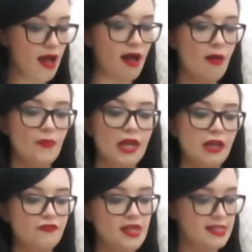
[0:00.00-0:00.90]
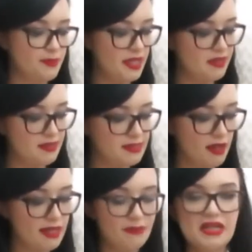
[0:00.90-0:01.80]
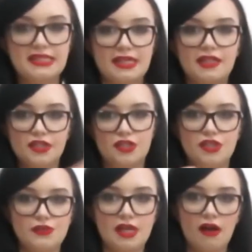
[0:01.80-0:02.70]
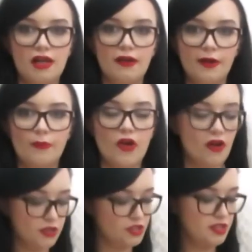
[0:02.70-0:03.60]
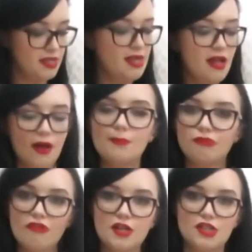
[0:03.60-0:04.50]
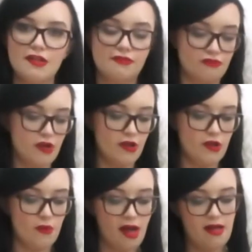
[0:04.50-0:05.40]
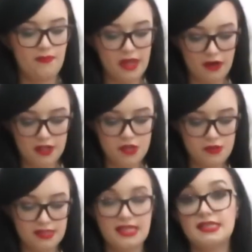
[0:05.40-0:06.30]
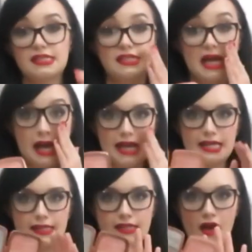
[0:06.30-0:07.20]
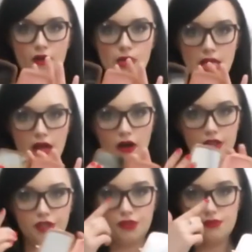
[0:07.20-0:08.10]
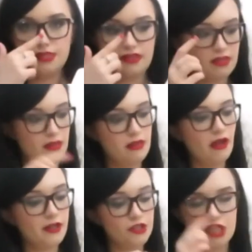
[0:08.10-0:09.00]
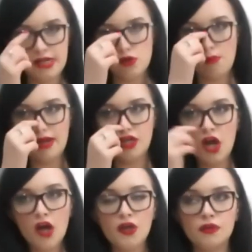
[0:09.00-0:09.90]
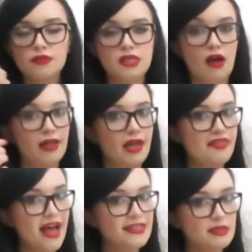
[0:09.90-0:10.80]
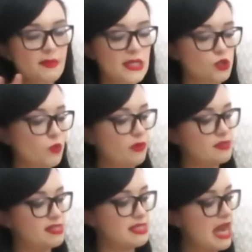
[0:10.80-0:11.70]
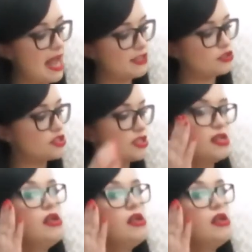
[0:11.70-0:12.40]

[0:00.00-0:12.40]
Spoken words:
I love this because I can basically just use a highlighter brush, brush it through, and I used this today. So I used the lighter shade on my nose to highlight that, to make sure it was snatched,